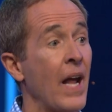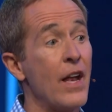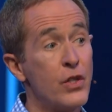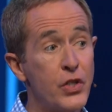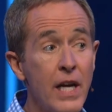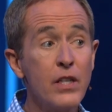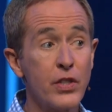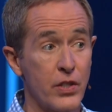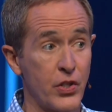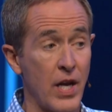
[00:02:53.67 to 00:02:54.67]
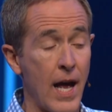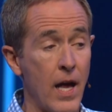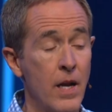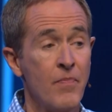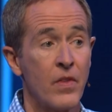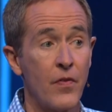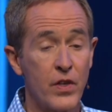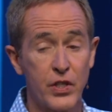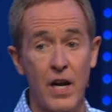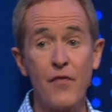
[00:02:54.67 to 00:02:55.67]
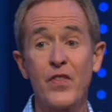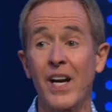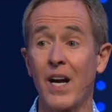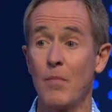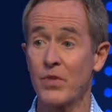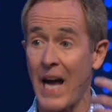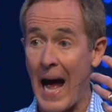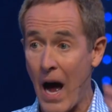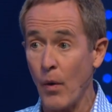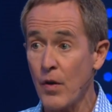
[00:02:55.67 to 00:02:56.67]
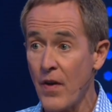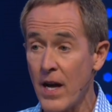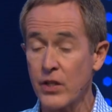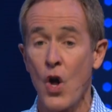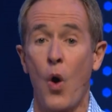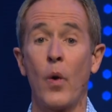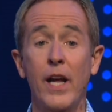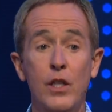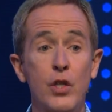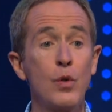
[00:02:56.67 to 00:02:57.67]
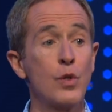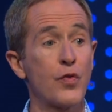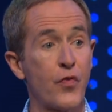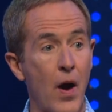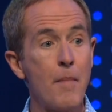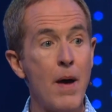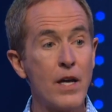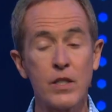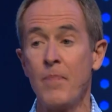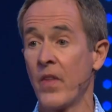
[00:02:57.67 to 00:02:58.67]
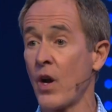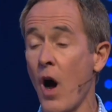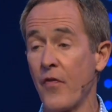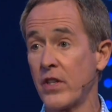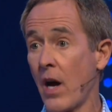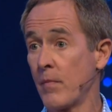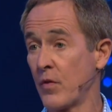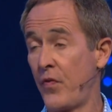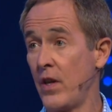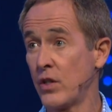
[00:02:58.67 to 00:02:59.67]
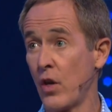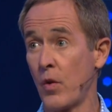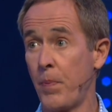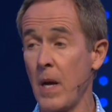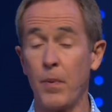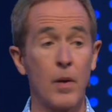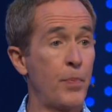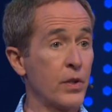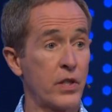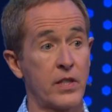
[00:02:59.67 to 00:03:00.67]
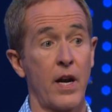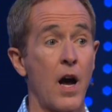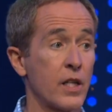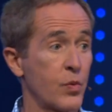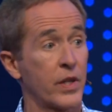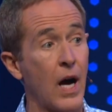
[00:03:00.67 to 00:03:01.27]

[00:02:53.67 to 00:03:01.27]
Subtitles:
And Jesus said that the stuff that comes out of us or exudes from us that oftentimes offends other people and puts us at odds with